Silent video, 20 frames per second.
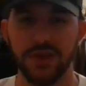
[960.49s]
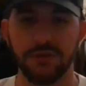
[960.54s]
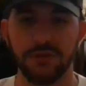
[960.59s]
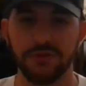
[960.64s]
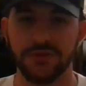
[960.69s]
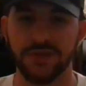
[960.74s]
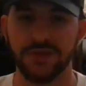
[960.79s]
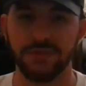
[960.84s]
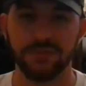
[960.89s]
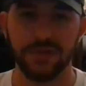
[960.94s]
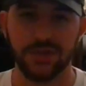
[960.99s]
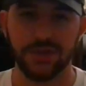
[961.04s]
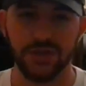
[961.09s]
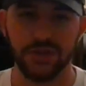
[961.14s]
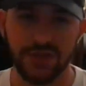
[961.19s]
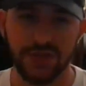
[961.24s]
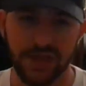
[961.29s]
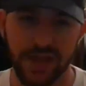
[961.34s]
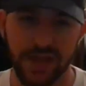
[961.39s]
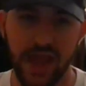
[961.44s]
It was simply
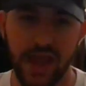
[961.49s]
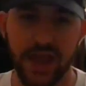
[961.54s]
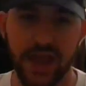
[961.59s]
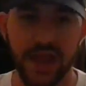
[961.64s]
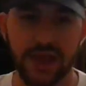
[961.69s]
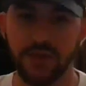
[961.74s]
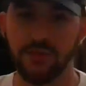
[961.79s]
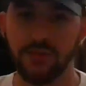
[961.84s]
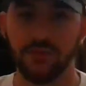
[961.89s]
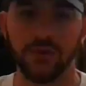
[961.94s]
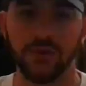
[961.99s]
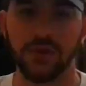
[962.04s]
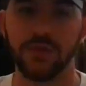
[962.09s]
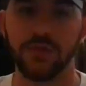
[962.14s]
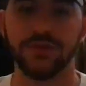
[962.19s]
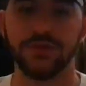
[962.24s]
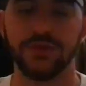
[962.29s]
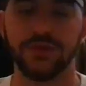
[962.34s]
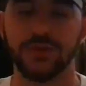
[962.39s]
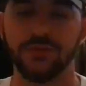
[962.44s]
just like, hey, we're
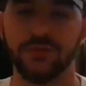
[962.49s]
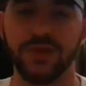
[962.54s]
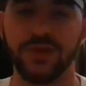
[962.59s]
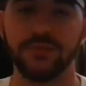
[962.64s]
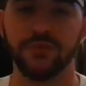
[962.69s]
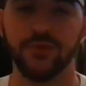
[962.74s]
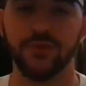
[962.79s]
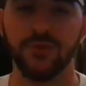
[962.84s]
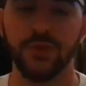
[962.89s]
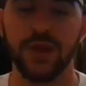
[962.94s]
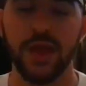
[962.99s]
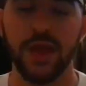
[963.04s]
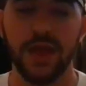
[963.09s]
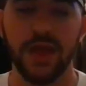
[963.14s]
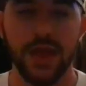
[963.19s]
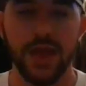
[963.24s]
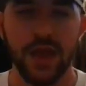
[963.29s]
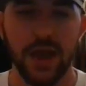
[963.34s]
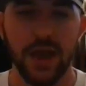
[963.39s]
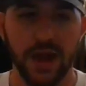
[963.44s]
going to reboot
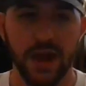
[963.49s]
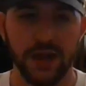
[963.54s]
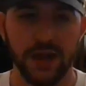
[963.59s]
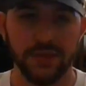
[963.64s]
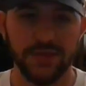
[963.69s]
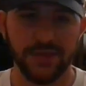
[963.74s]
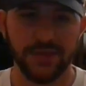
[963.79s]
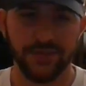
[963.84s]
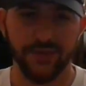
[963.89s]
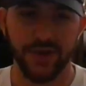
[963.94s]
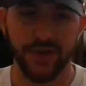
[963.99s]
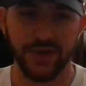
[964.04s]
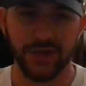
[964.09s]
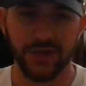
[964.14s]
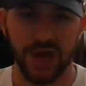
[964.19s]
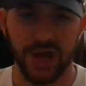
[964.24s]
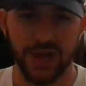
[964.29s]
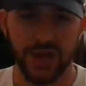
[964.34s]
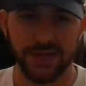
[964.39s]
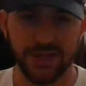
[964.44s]
this
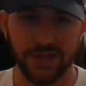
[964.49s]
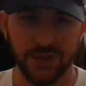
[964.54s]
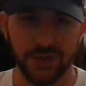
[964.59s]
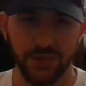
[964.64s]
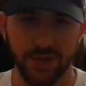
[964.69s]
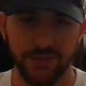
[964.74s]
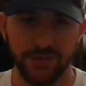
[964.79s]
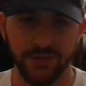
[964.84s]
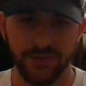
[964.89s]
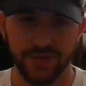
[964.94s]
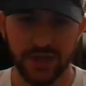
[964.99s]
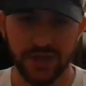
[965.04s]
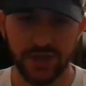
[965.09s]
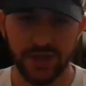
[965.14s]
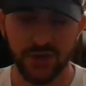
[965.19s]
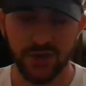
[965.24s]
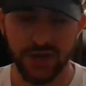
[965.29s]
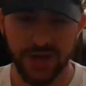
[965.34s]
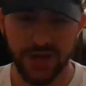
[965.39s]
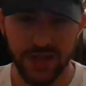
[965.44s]
franchise in the 21st
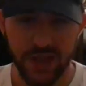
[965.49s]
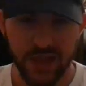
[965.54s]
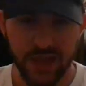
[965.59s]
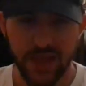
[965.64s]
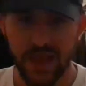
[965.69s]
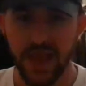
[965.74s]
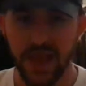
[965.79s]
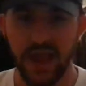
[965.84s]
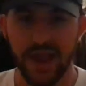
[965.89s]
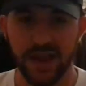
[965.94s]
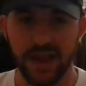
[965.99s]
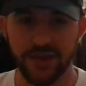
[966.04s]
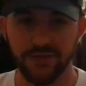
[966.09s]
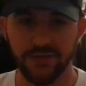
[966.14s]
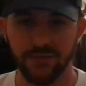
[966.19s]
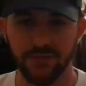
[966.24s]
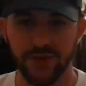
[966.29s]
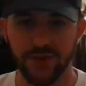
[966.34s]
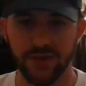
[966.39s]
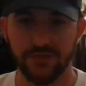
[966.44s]
century, and
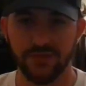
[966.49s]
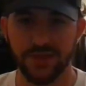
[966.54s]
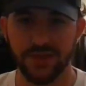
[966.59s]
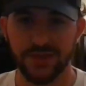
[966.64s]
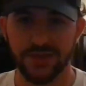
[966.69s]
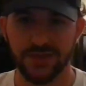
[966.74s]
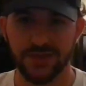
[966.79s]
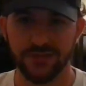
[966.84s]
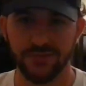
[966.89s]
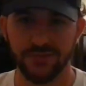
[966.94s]
we're going to release.